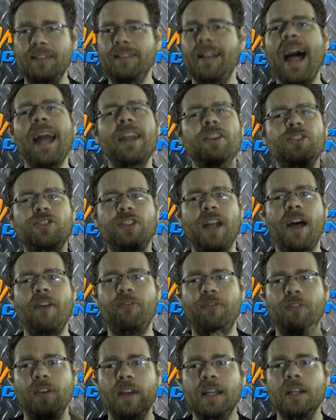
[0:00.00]
a lot of
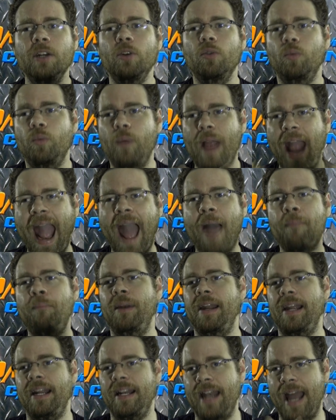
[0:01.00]
stuff
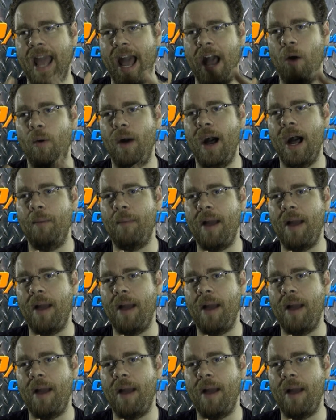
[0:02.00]
happening now.